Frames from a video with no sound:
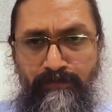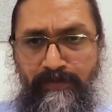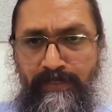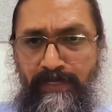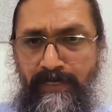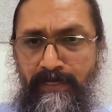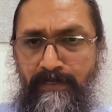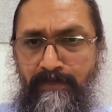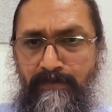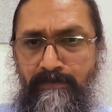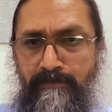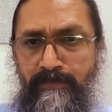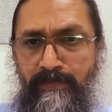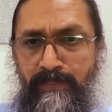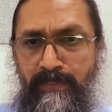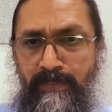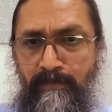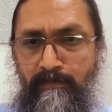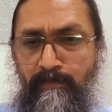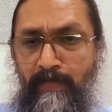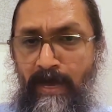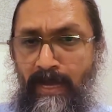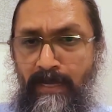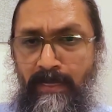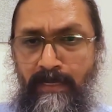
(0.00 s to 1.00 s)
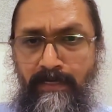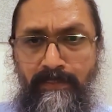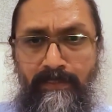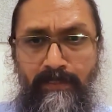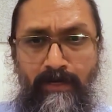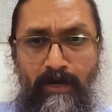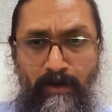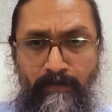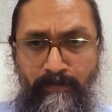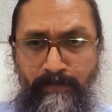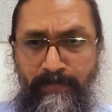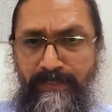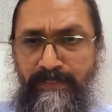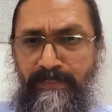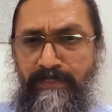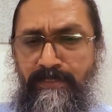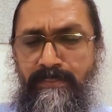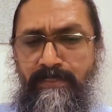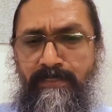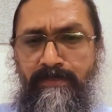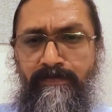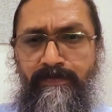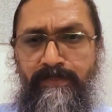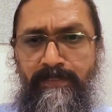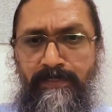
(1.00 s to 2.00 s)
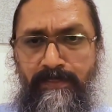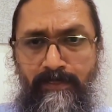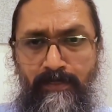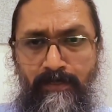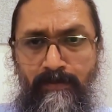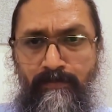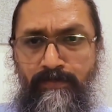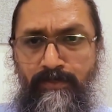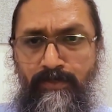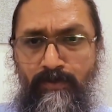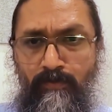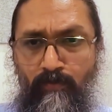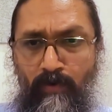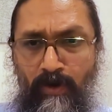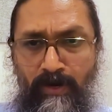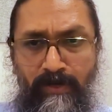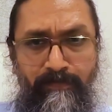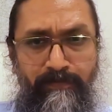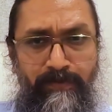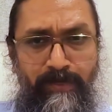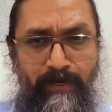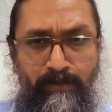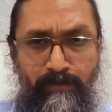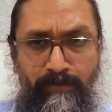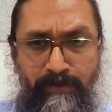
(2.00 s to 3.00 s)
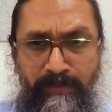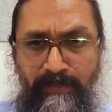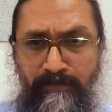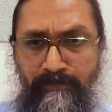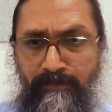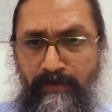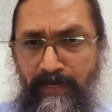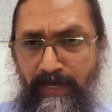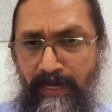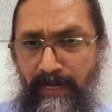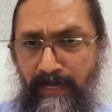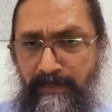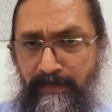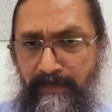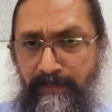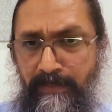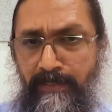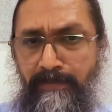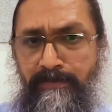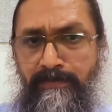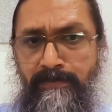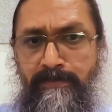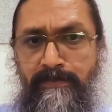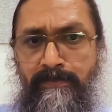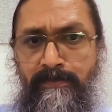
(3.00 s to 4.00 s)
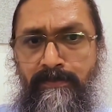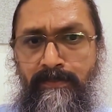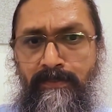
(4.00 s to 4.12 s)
We are market competitive in terms of what we are doing for candidates.